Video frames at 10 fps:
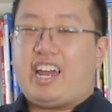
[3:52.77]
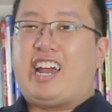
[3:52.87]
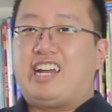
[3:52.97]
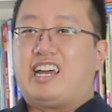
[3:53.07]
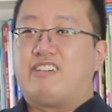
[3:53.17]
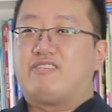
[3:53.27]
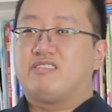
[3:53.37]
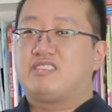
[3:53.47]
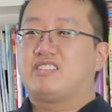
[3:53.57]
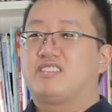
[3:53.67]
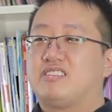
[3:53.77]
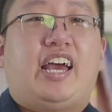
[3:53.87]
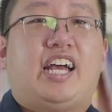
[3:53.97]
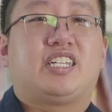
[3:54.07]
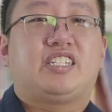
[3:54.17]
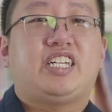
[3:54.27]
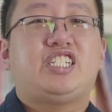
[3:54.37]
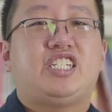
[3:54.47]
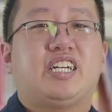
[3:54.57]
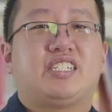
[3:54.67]
A levels. As a
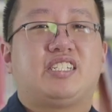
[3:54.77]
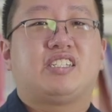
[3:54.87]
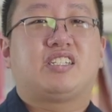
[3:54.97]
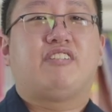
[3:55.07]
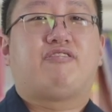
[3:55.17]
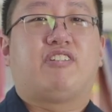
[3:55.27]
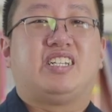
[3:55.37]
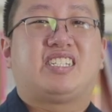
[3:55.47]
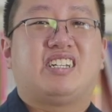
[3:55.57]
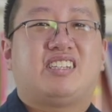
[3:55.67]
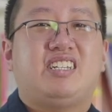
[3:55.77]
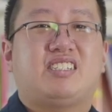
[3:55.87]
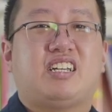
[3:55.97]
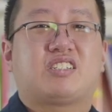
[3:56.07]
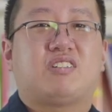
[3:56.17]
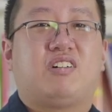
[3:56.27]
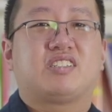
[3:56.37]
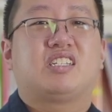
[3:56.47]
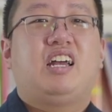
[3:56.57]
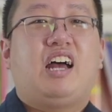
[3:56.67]
teaching assistant for the statistics course,